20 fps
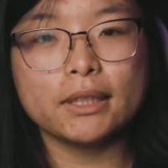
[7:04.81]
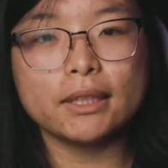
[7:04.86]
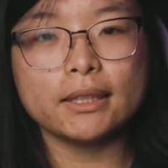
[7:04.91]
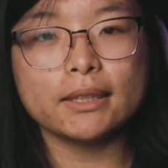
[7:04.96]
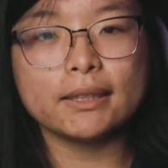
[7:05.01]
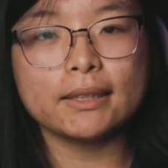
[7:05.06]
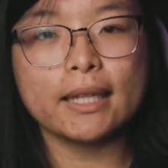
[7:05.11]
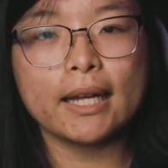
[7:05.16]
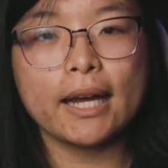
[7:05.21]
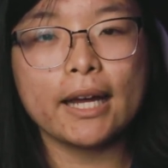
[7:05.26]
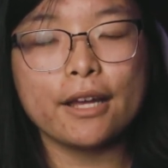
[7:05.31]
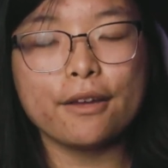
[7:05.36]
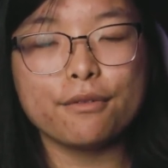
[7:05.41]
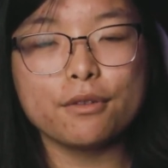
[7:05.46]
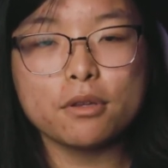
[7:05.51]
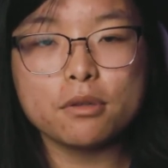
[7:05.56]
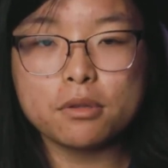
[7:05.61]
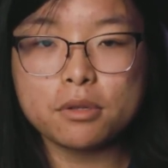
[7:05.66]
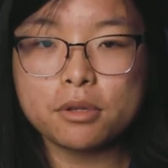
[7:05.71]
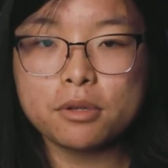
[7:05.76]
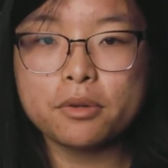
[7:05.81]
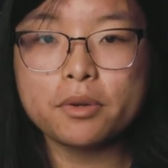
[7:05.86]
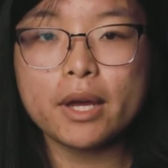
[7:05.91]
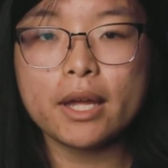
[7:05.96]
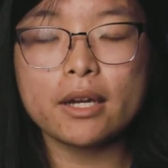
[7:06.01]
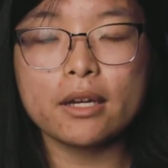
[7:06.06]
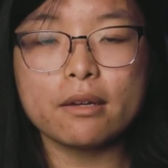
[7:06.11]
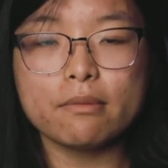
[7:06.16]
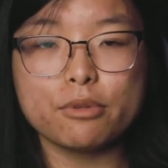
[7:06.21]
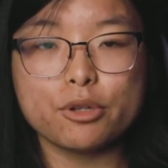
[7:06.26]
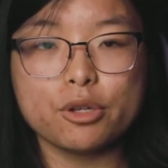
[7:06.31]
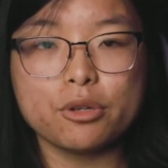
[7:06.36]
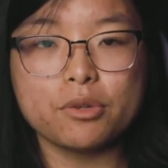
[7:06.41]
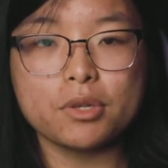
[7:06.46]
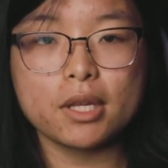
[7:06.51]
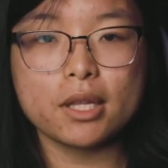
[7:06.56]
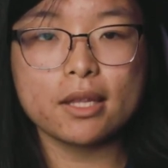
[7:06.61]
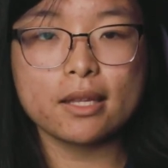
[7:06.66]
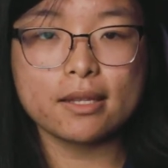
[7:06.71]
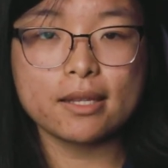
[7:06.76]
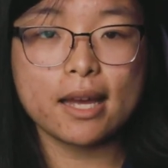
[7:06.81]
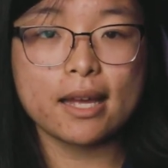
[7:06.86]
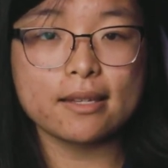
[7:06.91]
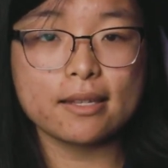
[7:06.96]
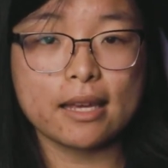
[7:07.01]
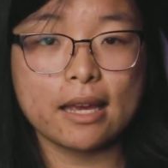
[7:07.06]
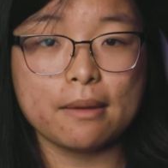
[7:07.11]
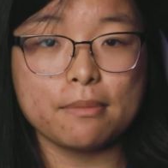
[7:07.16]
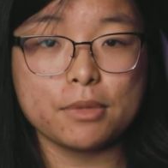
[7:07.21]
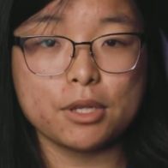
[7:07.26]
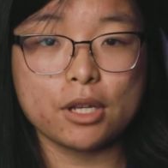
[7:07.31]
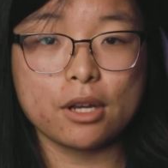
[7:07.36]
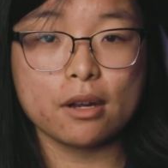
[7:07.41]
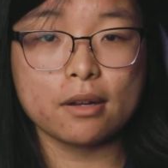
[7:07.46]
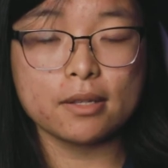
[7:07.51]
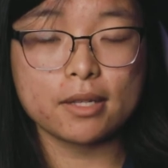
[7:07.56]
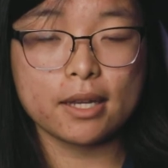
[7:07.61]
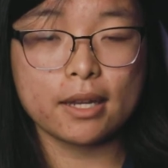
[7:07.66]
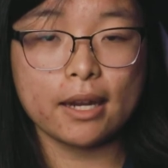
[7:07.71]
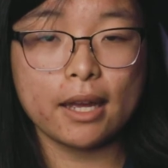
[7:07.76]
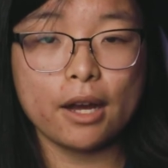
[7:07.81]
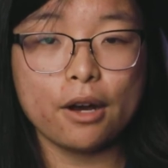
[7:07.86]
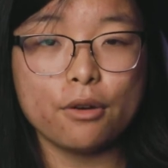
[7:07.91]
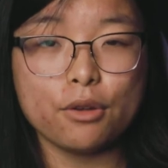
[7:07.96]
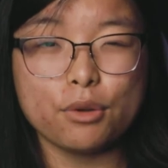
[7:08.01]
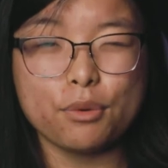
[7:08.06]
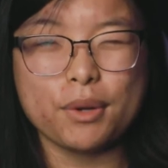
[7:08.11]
is that if you do end up choosing the Tascam DR10L,